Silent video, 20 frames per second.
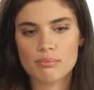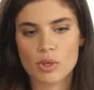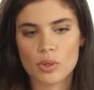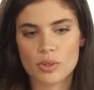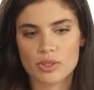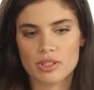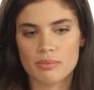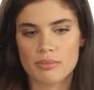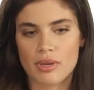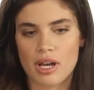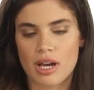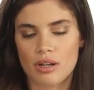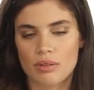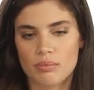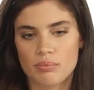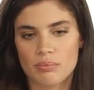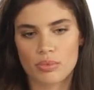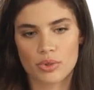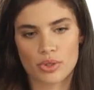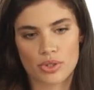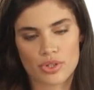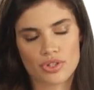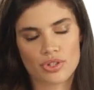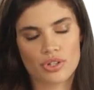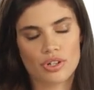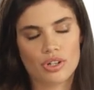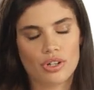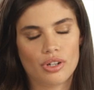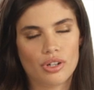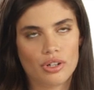most about
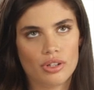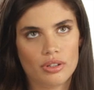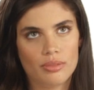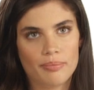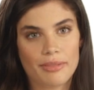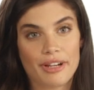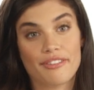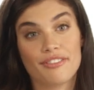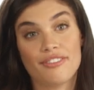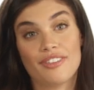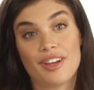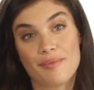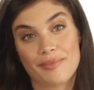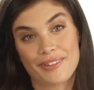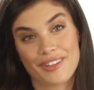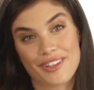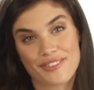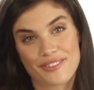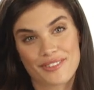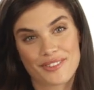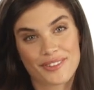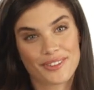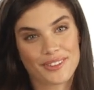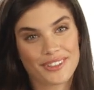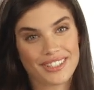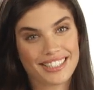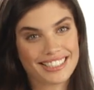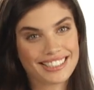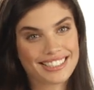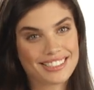Portugal, my family, of
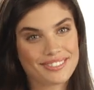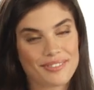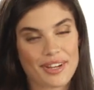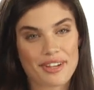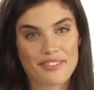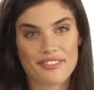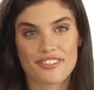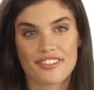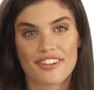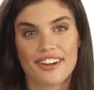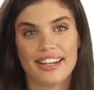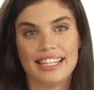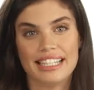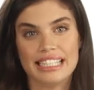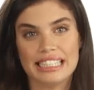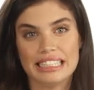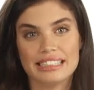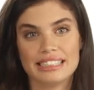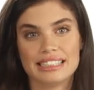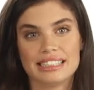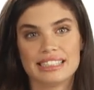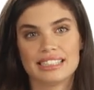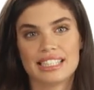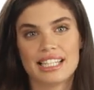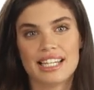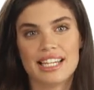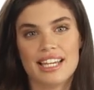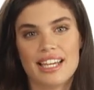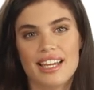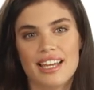course, my
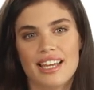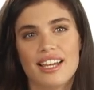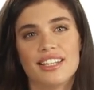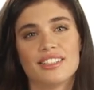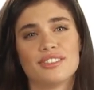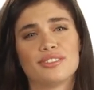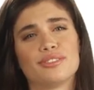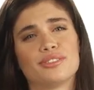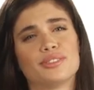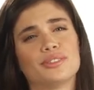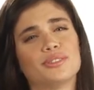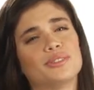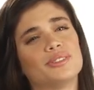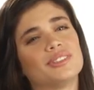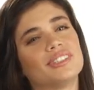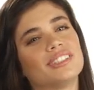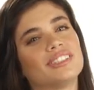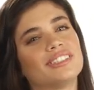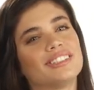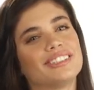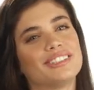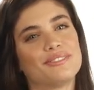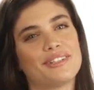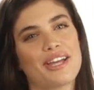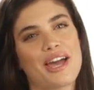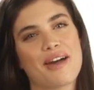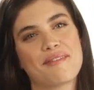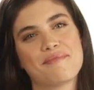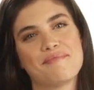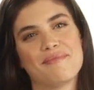friends, and the food. We
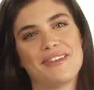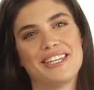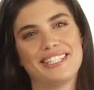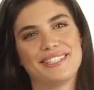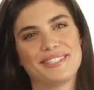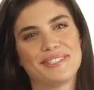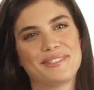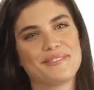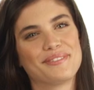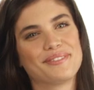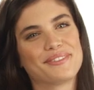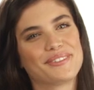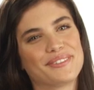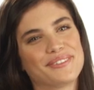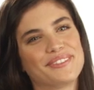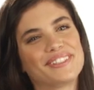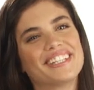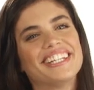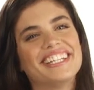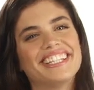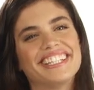have amazing food.